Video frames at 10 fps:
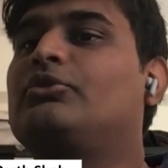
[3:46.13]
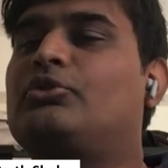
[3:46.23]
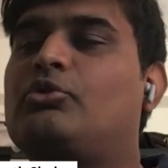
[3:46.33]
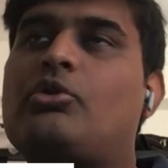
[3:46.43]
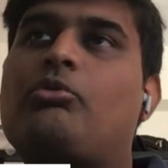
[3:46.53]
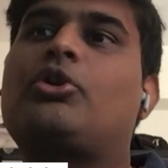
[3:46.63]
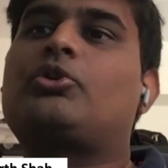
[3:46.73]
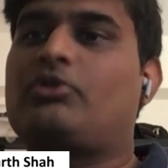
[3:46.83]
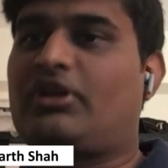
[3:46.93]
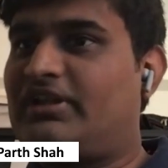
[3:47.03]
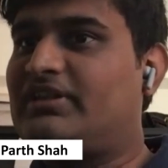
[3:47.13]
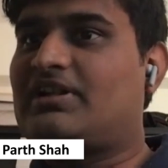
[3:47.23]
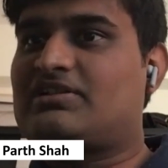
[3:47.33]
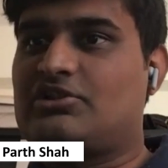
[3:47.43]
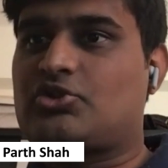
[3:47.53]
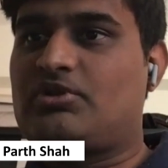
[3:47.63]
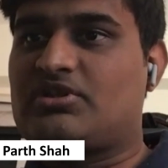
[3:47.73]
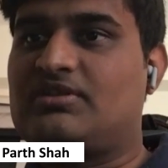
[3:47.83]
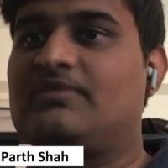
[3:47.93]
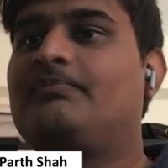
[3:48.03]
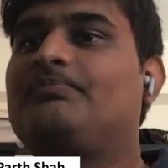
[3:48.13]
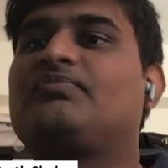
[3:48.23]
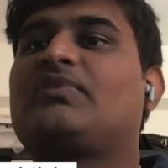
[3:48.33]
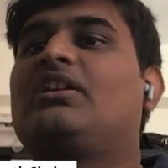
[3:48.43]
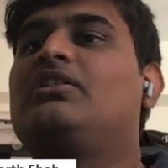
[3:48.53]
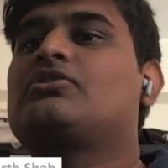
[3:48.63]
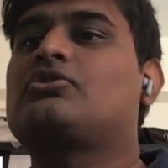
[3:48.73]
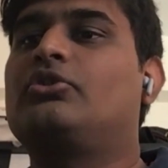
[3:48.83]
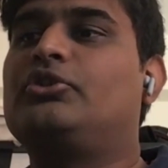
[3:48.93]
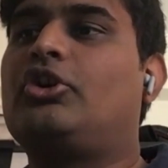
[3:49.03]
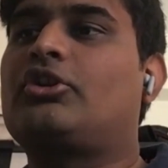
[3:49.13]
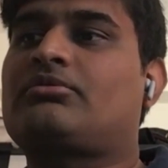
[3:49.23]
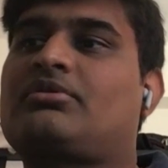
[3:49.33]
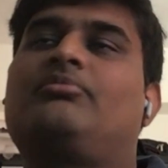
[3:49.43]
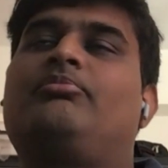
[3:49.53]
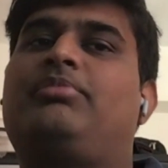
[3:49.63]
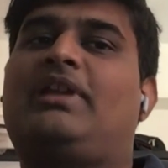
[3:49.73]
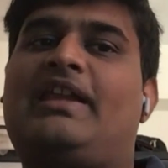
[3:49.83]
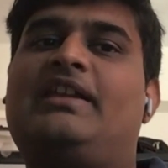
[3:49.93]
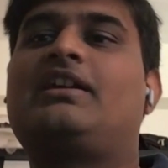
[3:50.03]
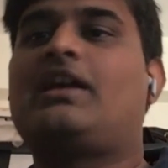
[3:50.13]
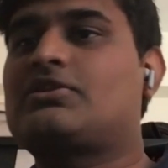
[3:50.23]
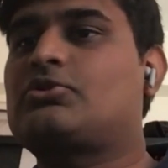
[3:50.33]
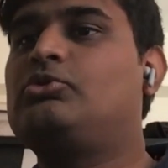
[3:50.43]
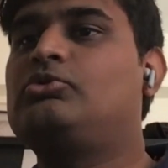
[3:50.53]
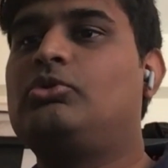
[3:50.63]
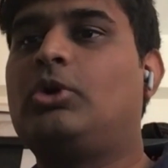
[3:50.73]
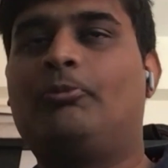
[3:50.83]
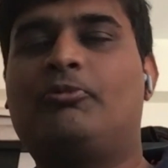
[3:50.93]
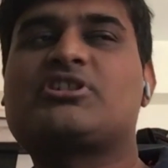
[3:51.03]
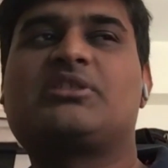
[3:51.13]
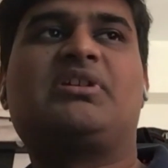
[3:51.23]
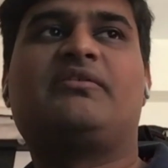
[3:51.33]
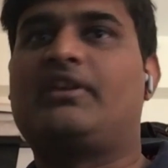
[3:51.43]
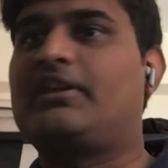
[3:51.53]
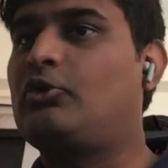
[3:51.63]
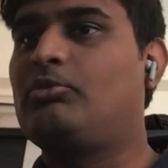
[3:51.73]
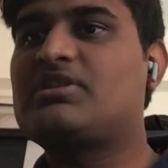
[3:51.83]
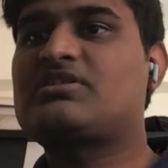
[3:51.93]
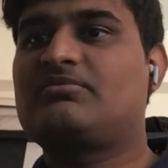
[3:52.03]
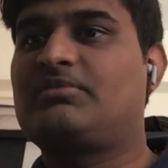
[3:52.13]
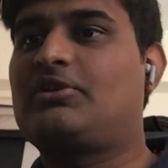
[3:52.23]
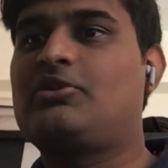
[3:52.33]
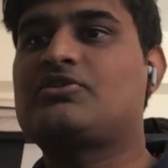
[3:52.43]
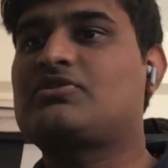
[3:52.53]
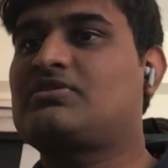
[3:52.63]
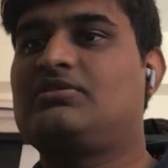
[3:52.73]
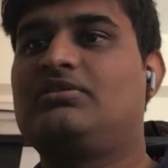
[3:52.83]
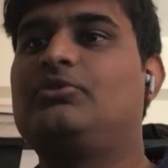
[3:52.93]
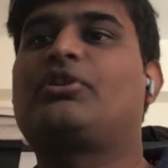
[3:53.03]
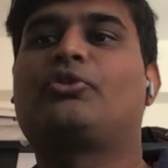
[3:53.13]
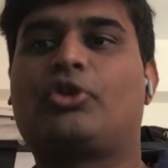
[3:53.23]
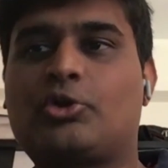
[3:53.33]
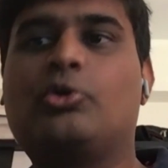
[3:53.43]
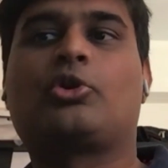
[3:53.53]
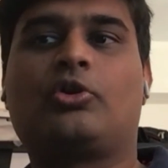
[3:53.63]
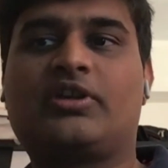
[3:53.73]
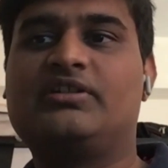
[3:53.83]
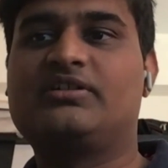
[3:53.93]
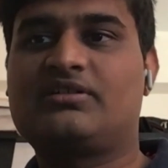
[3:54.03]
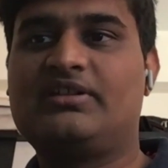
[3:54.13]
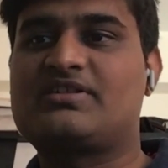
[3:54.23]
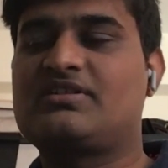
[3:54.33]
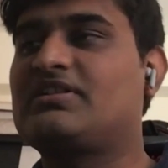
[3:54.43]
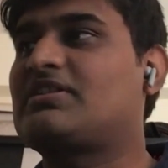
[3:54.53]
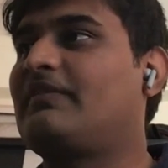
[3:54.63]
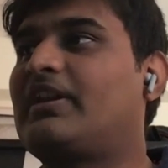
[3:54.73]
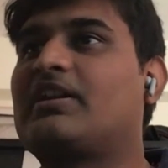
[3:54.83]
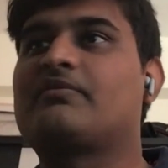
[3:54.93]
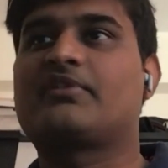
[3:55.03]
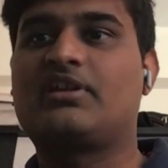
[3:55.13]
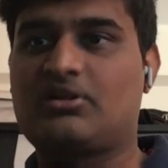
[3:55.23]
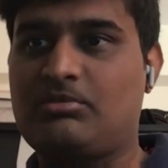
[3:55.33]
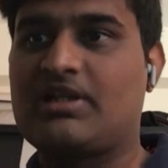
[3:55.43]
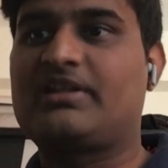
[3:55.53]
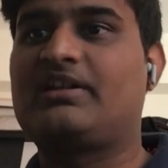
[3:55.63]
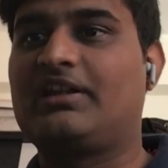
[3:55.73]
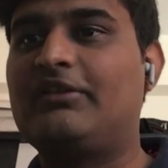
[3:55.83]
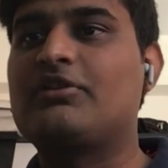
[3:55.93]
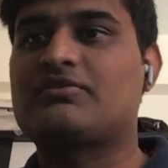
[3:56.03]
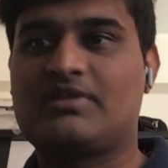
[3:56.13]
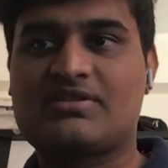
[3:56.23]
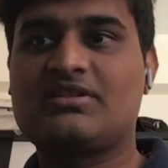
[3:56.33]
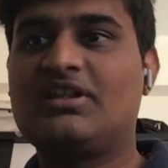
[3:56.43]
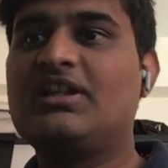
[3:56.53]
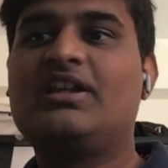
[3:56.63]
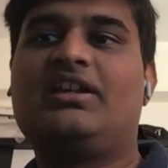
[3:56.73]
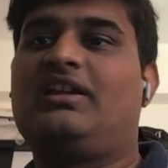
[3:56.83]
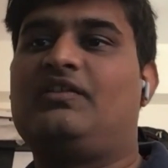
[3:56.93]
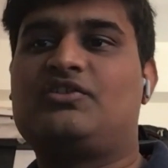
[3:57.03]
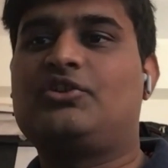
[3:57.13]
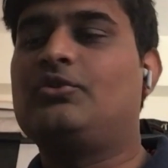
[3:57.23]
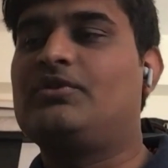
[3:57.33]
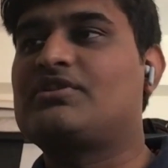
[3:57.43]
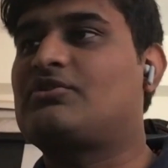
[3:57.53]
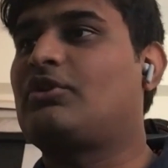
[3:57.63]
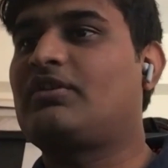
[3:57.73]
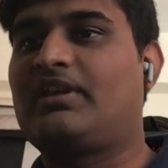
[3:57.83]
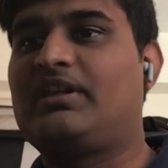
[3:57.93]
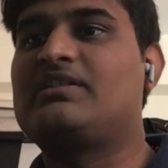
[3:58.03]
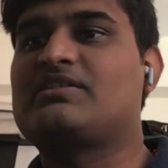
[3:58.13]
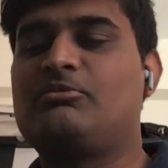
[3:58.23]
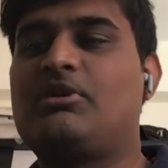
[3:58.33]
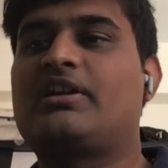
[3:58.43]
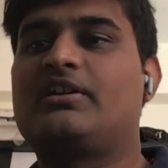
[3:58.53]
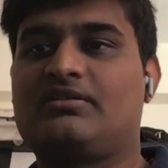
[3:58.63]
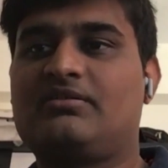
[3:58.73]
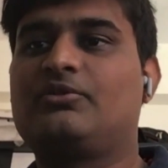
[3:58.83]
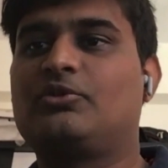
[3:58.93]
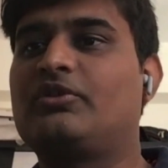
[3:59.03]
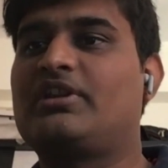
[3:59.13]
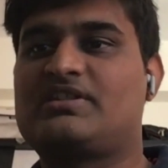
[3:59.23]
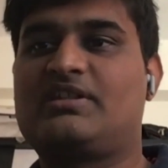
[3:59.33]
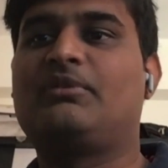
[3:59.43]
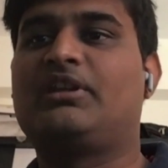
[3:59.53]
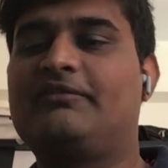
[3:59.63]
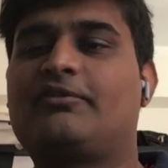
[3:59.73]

So you don't want to run in that situation. So your planning has to obviously be very robust because you cannot go wrong here. It's a very difficult market any which ways. NGO is not a very easy market. Raising